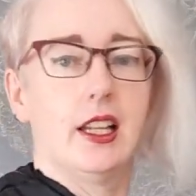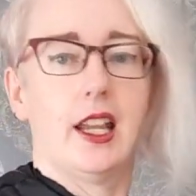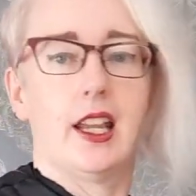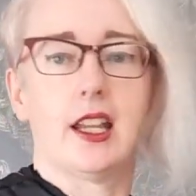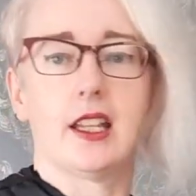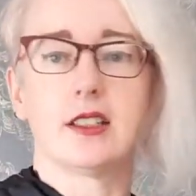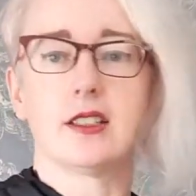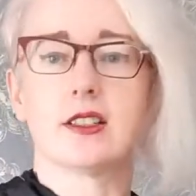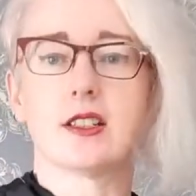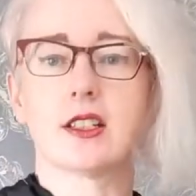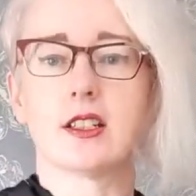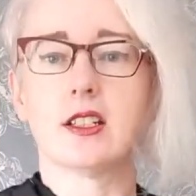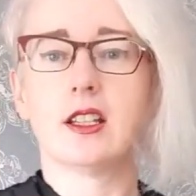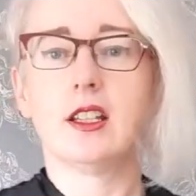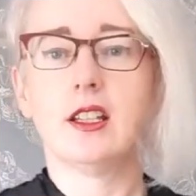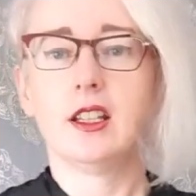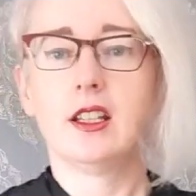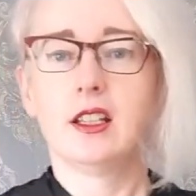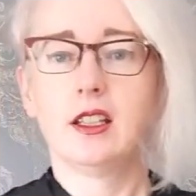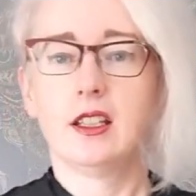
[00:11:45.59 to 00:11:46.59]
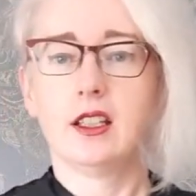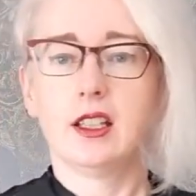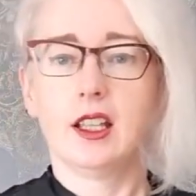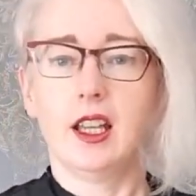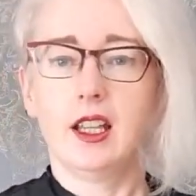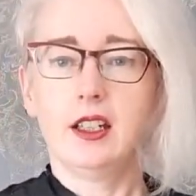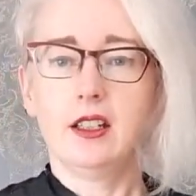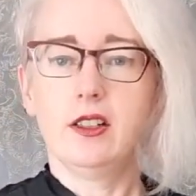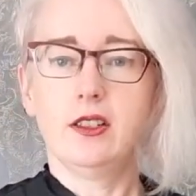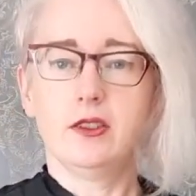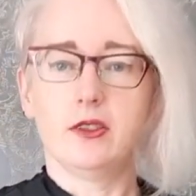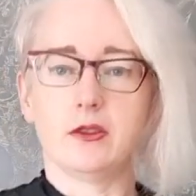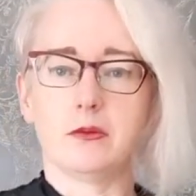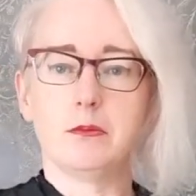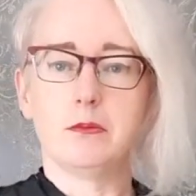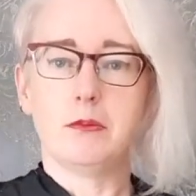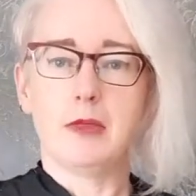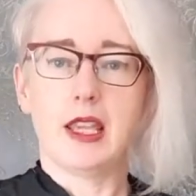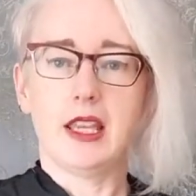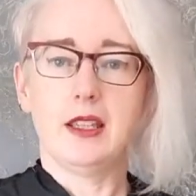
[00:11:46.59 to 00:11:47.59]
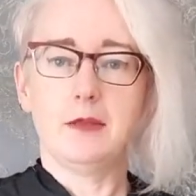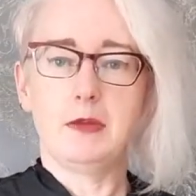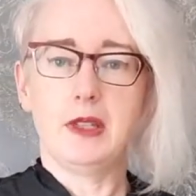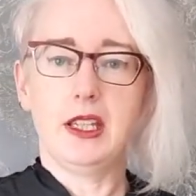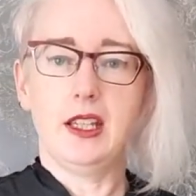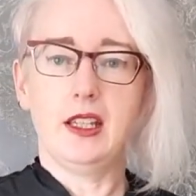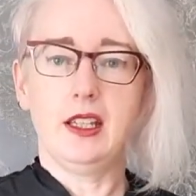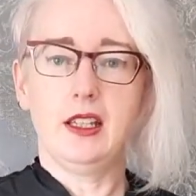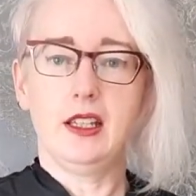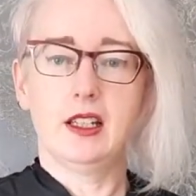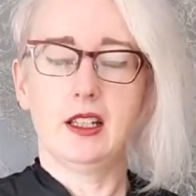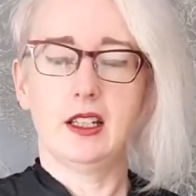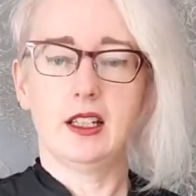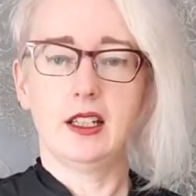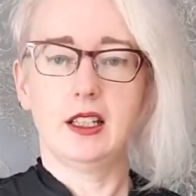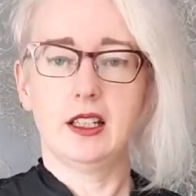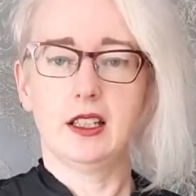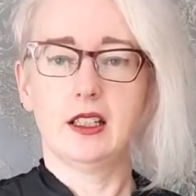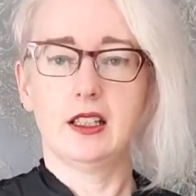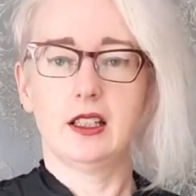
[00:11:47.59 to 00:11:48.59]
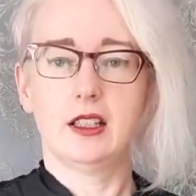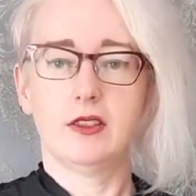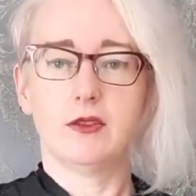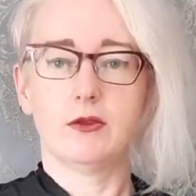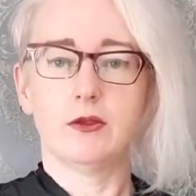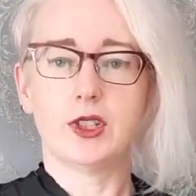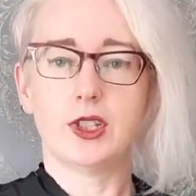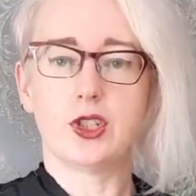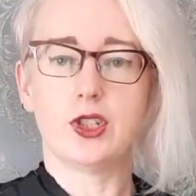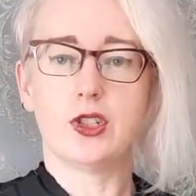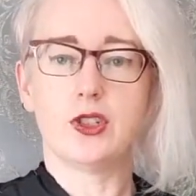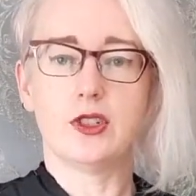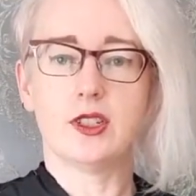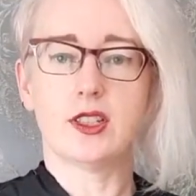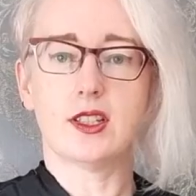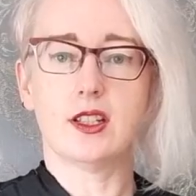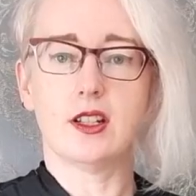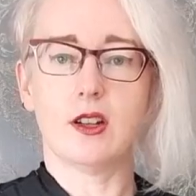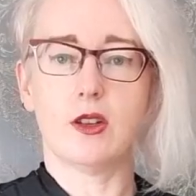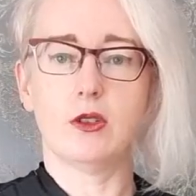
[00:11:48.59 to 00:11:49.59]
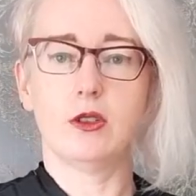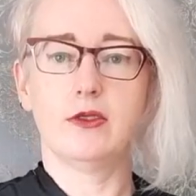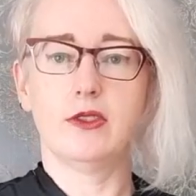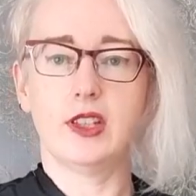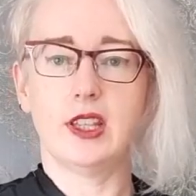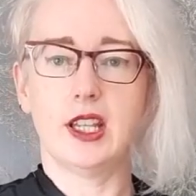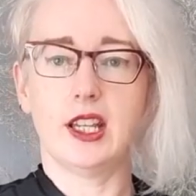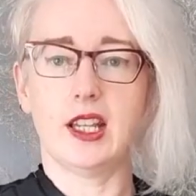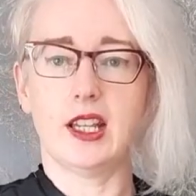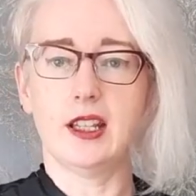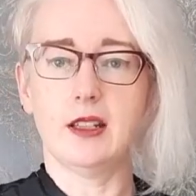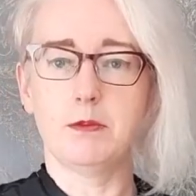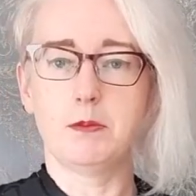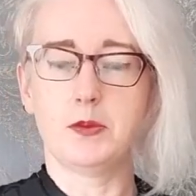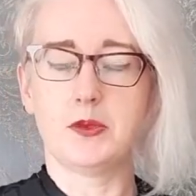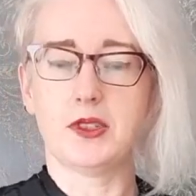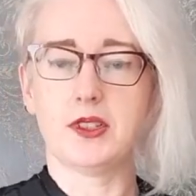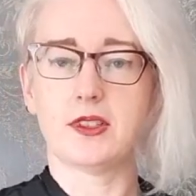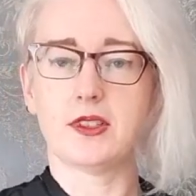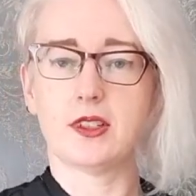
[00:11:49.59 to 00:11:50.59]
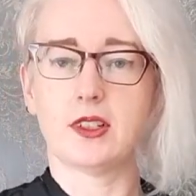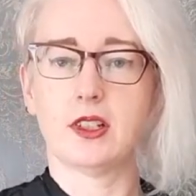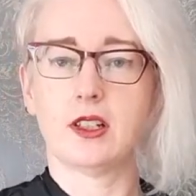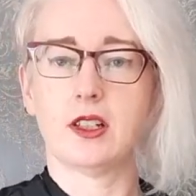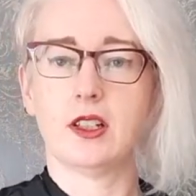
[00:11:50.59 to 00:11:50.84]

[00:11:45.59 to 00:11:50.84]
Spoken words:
And I don't know, maybe reduce it over the hips.